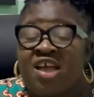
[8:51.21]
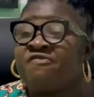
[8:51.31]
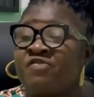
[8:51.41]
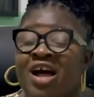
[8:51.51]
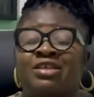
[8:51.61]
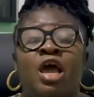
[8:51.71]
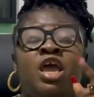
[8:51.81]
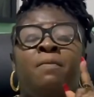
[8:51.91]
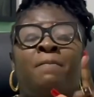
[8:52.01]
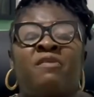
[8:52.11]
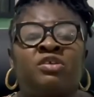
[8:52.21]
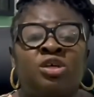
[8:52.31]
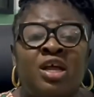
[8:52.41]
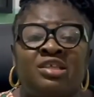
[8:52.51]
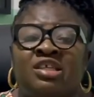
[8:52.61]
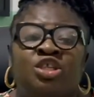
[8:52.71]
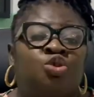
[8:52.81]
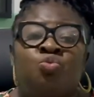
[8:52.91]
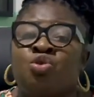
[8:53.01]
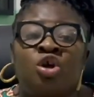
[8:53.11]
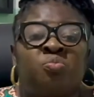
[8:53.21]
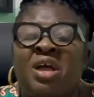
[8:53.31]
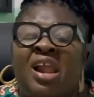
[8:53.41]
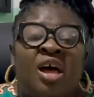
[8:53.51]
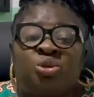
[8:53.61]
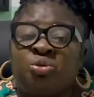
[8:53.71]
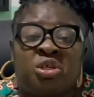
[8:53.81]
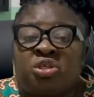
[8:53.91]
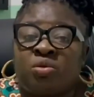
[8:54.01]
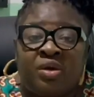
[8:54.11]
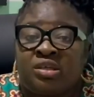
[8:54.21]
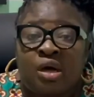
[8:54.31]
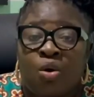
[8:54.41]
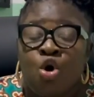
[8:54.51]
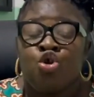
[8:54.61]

In fact, in perfection estate, you will not be allowed to do instrumental.